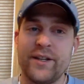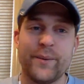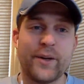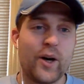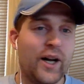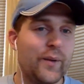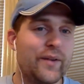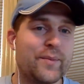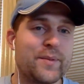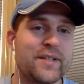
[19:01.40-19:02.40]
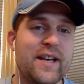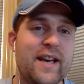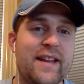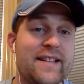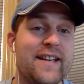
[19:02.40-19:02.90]
then we go all the way from
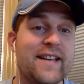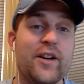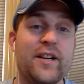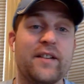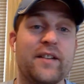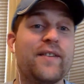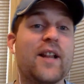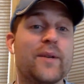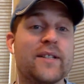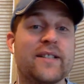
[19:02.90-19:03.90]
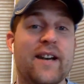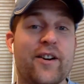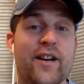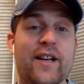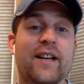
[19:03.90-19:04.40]
that Saturday to the following
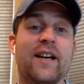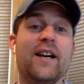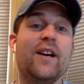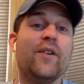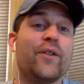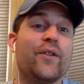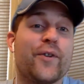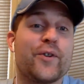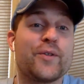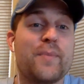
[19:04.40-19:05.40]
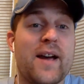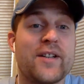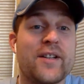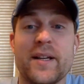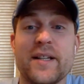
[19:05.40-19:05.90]
Saturday, the first
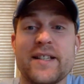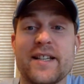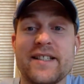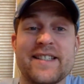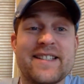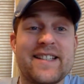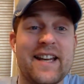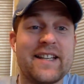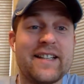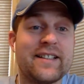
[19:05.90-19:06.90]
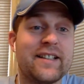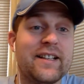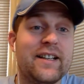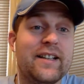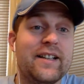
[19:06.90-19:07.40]
matchup against NC State.
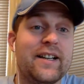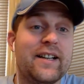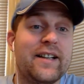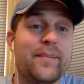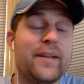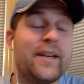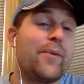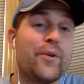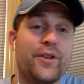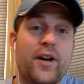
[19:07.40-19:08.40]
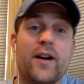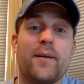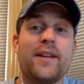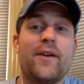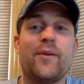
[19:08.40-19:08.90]
But we'll talk
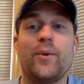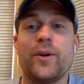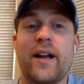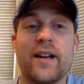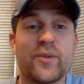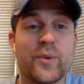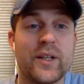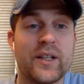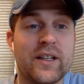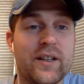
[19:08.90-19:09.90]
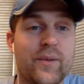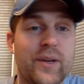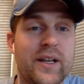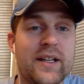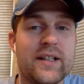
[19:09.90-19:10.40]
about that one more next week
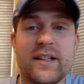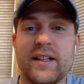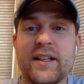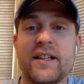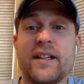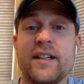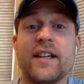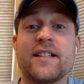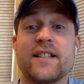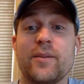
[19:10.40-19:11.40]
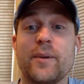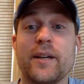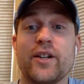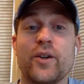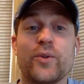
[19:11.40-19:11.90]
when it gets a little bit
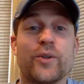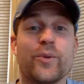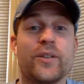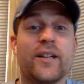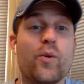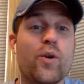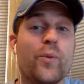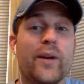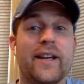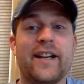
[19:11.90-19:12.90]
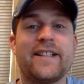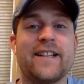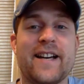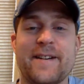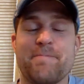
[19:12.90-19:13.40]
closer. We'll take it 1 week at a
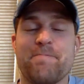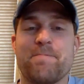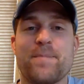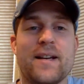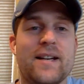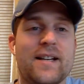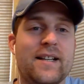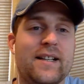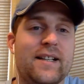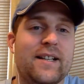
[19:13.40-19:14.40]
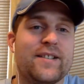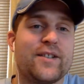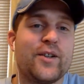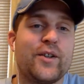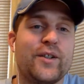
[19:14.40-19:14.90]
time.
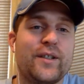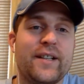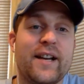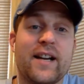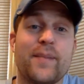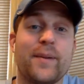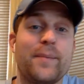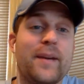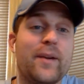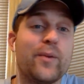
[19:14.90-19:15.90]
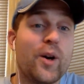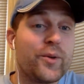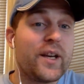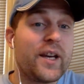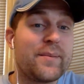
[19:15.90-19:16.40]
So, a couple of big
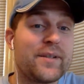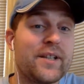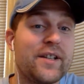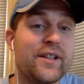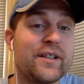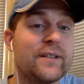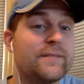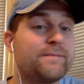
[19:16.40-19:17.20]
road games here.